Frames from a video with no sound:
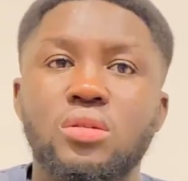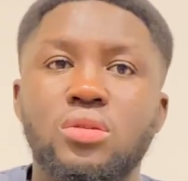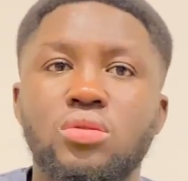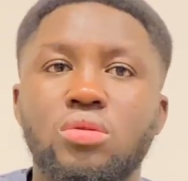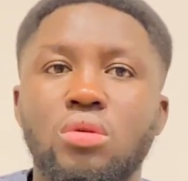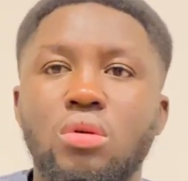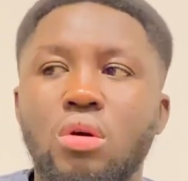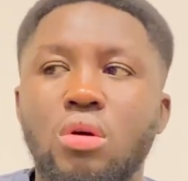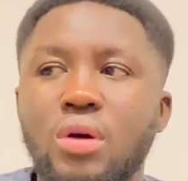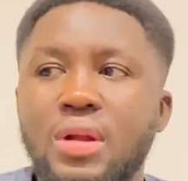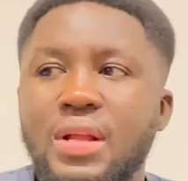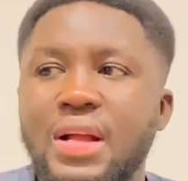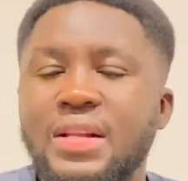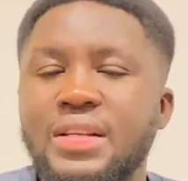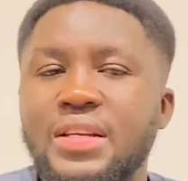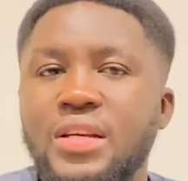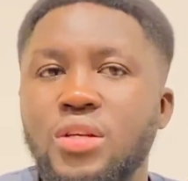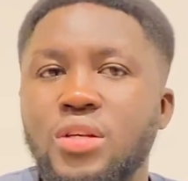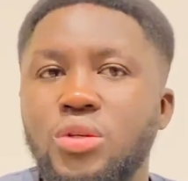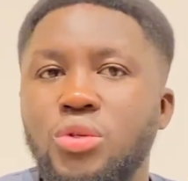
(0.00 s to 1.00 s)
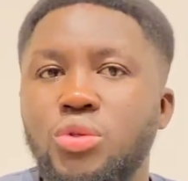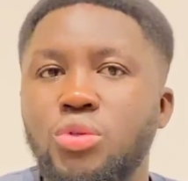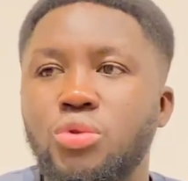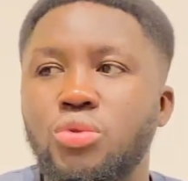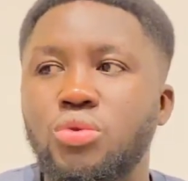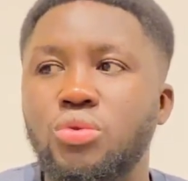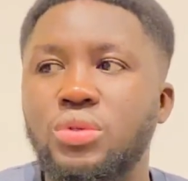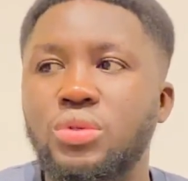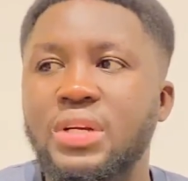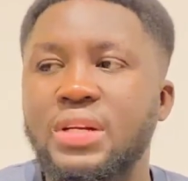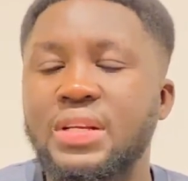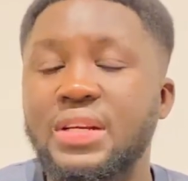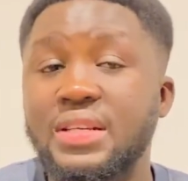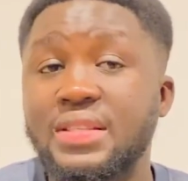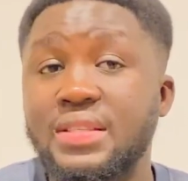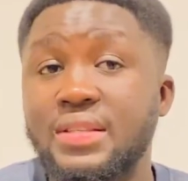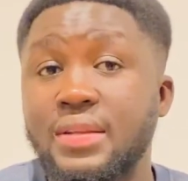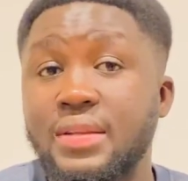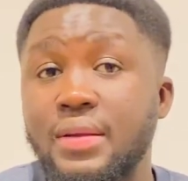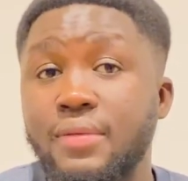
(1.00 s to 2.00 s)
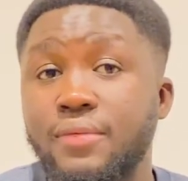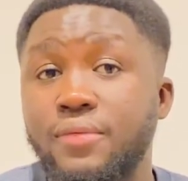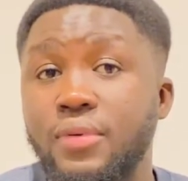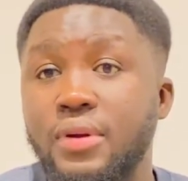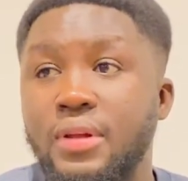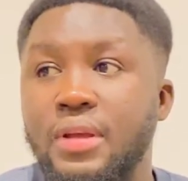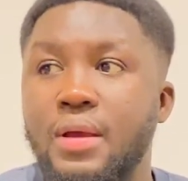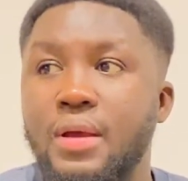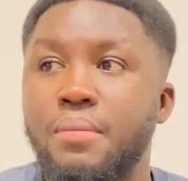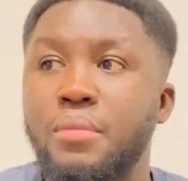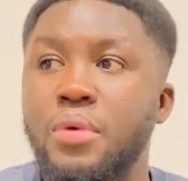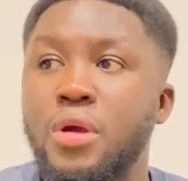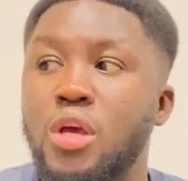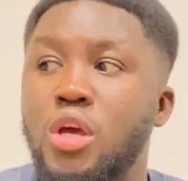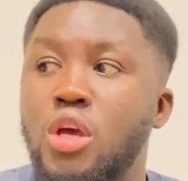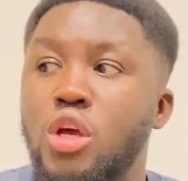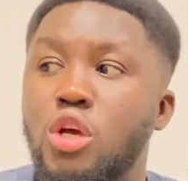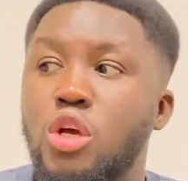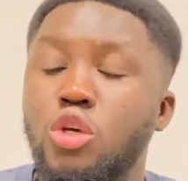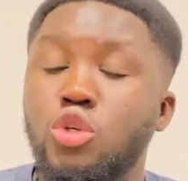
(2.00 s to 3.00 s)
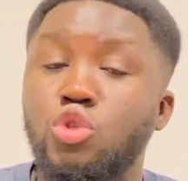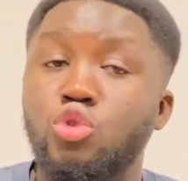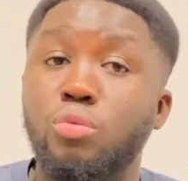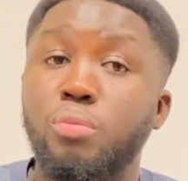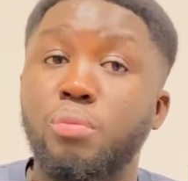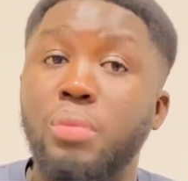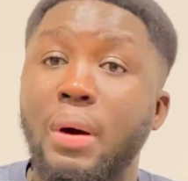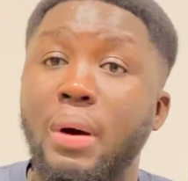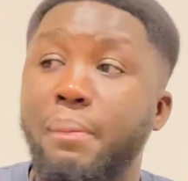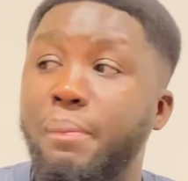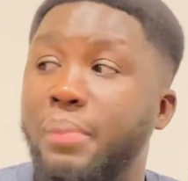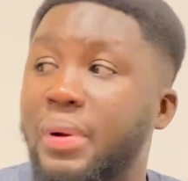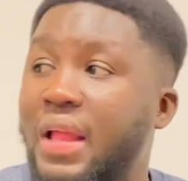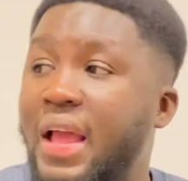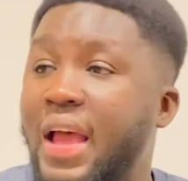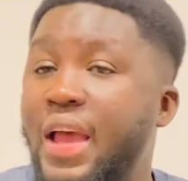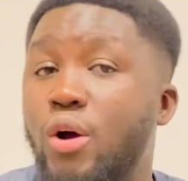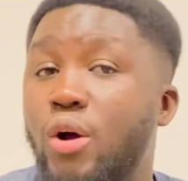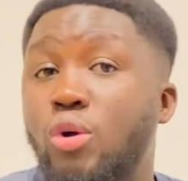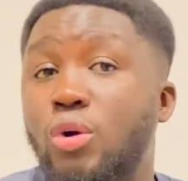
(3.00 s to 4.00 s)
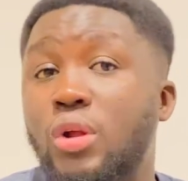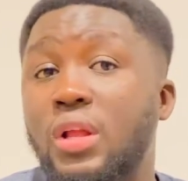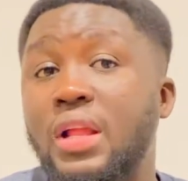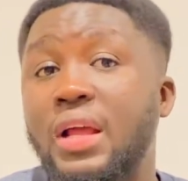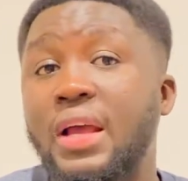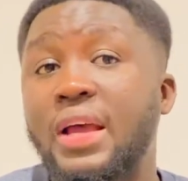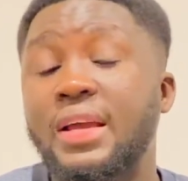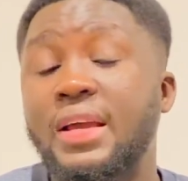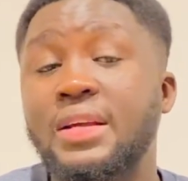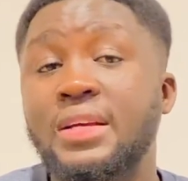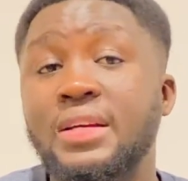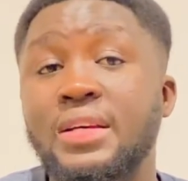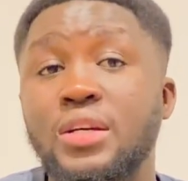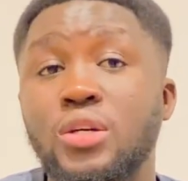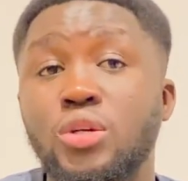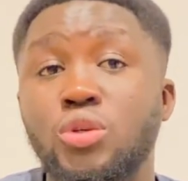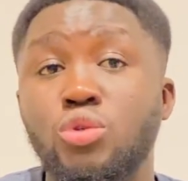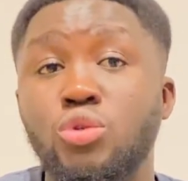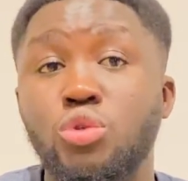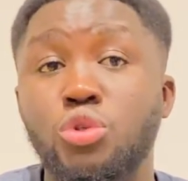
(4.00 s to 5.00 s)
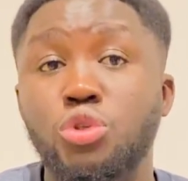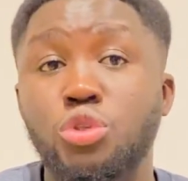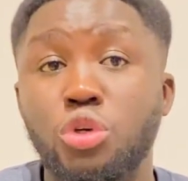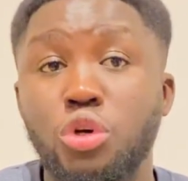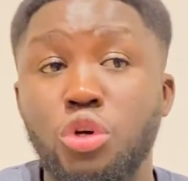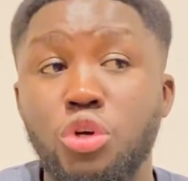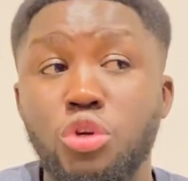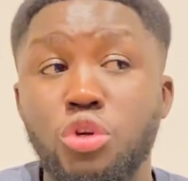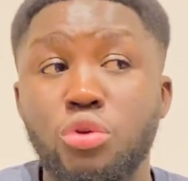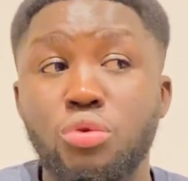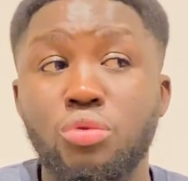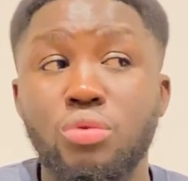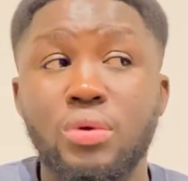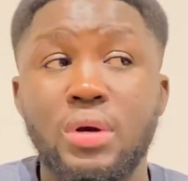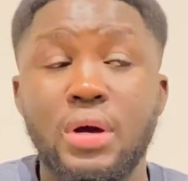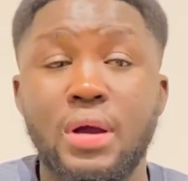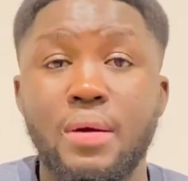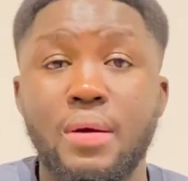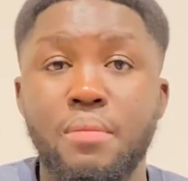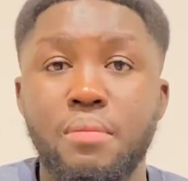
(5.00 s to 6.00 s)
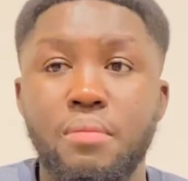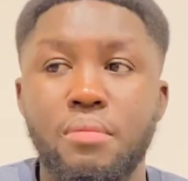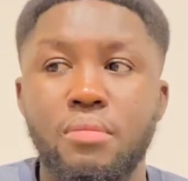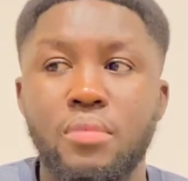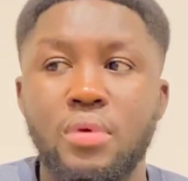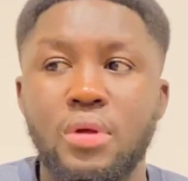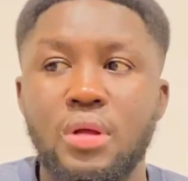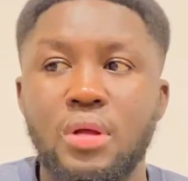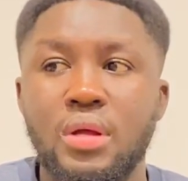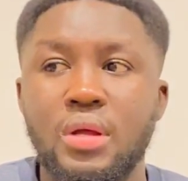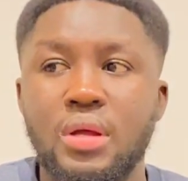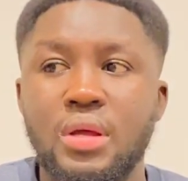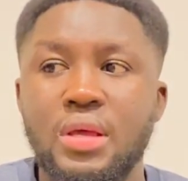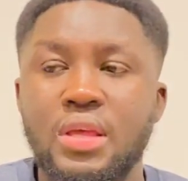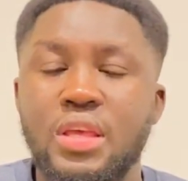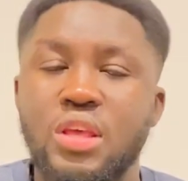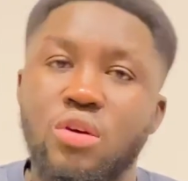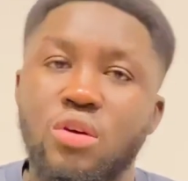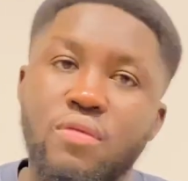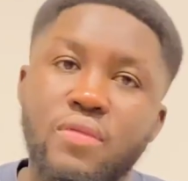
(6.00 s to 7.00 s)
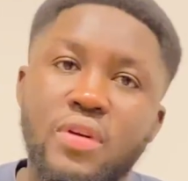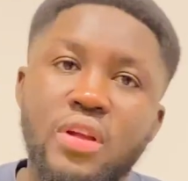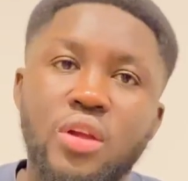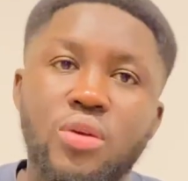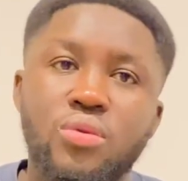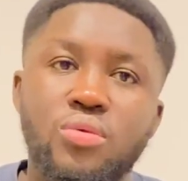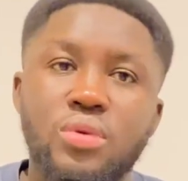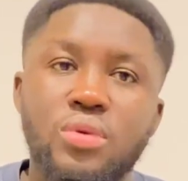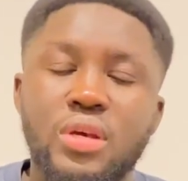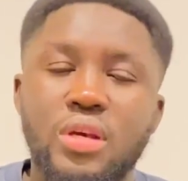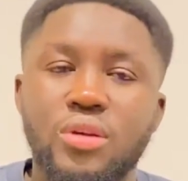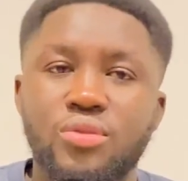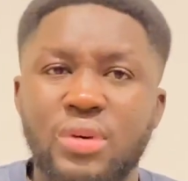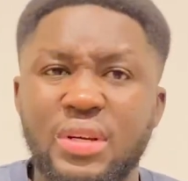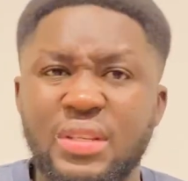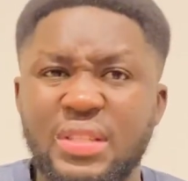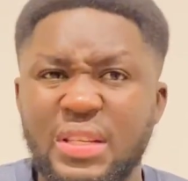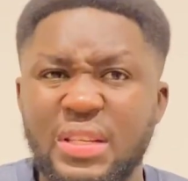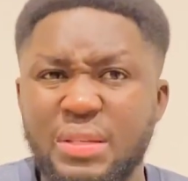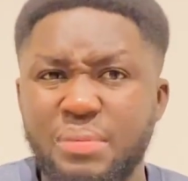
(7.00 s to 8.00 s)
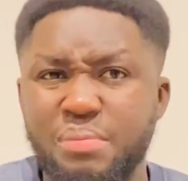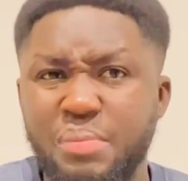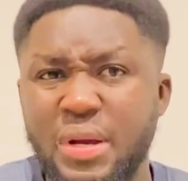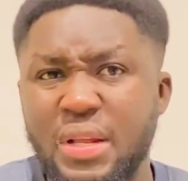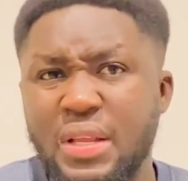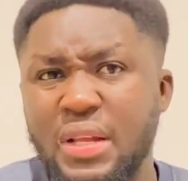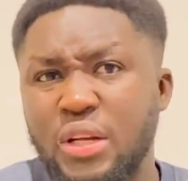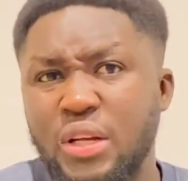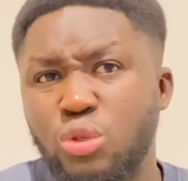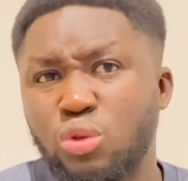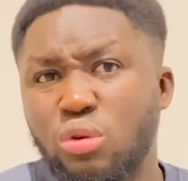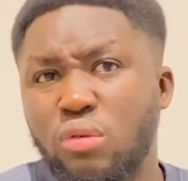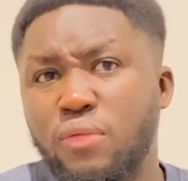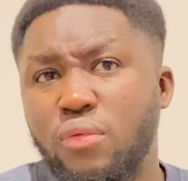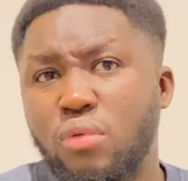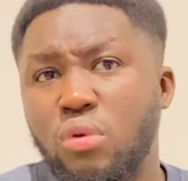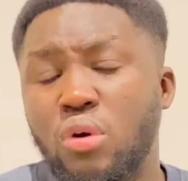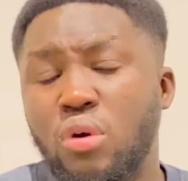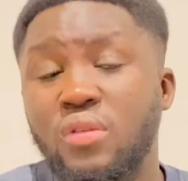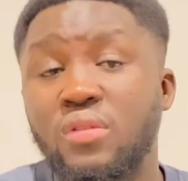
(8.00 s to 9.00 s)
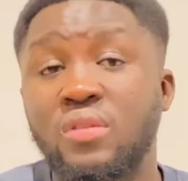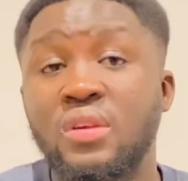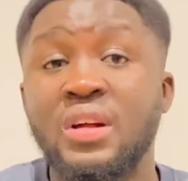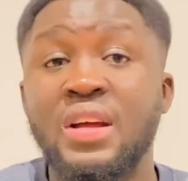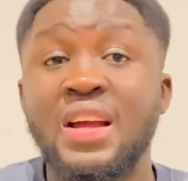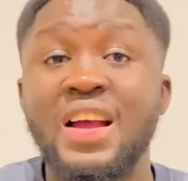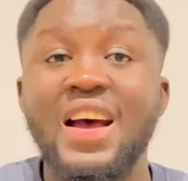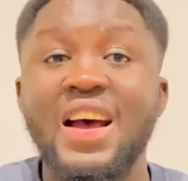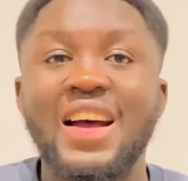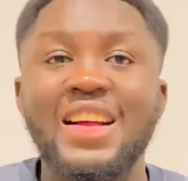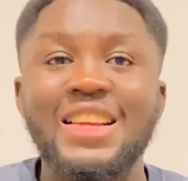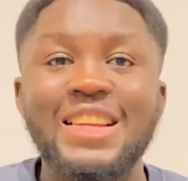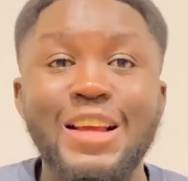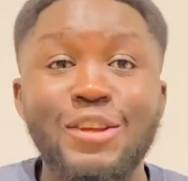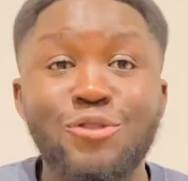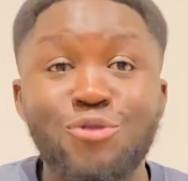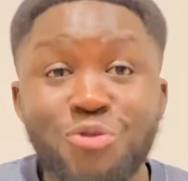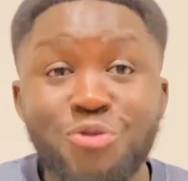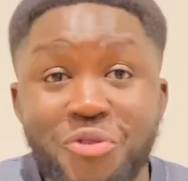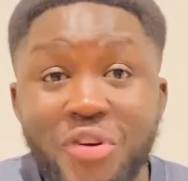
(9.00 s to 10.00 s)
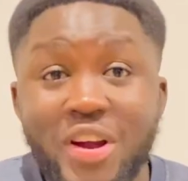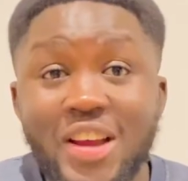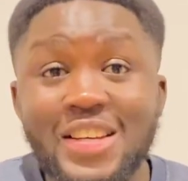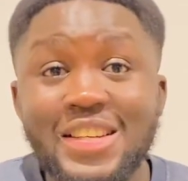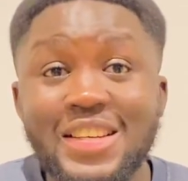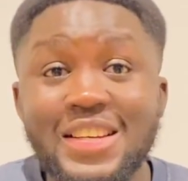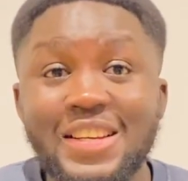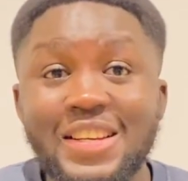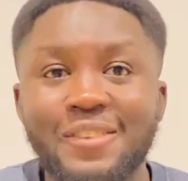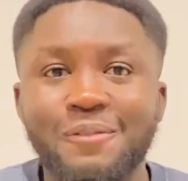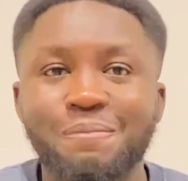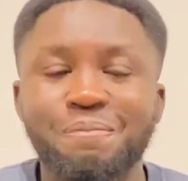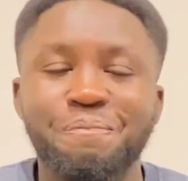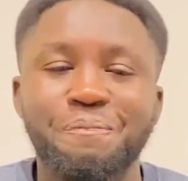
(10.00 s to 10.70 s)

So all that they need to do, the next thing for them is to apply online to join you here over the UK, so as a dependent, of course. And the duration,